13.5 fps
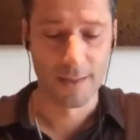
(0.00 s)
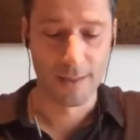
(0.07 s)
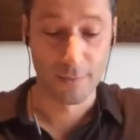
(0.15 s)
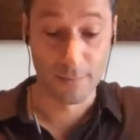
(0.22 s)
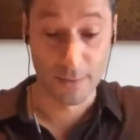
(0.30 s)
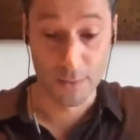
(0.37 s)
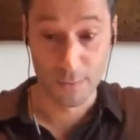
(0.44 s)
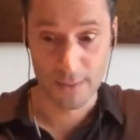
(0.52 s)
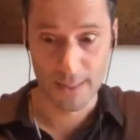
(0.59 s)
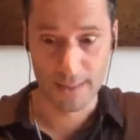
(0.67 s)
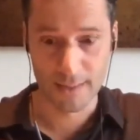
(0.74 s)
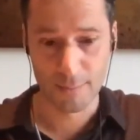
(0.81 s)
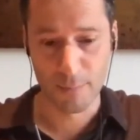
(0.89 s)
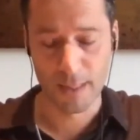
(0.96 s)
of the
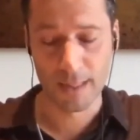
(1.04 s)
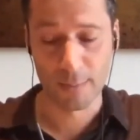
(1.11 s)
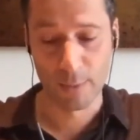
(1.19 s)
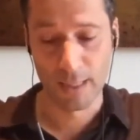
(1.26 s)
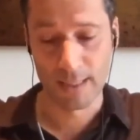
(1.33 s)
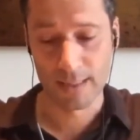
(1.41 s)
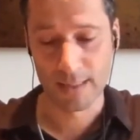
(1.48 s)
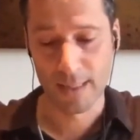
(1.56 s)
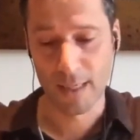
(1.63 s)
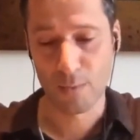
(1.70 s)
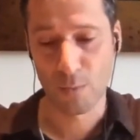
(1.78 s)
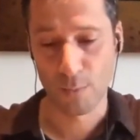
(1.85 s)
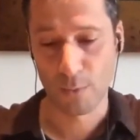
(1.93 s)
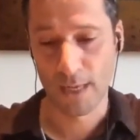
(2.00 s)
two-sided marketplace,
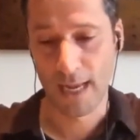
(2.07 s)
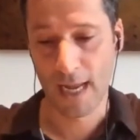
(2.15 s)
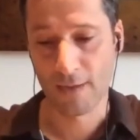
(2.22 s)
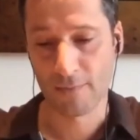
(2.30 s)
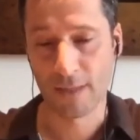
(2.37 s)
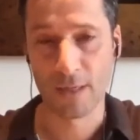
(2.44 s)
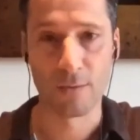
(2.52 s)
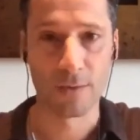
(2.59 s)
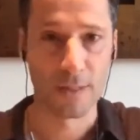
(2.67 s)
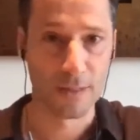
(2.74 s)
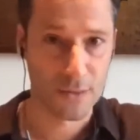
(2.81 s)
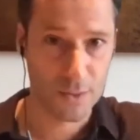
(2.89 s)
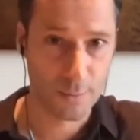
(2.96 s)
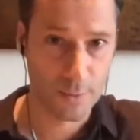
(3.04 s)
then we will have the content
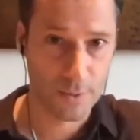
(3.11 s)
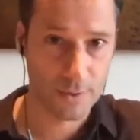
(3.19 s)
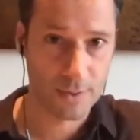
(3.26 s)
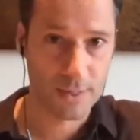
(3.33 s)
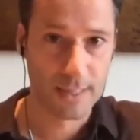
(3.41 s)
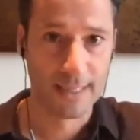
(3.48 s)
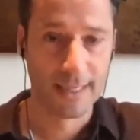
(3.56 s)
distributors.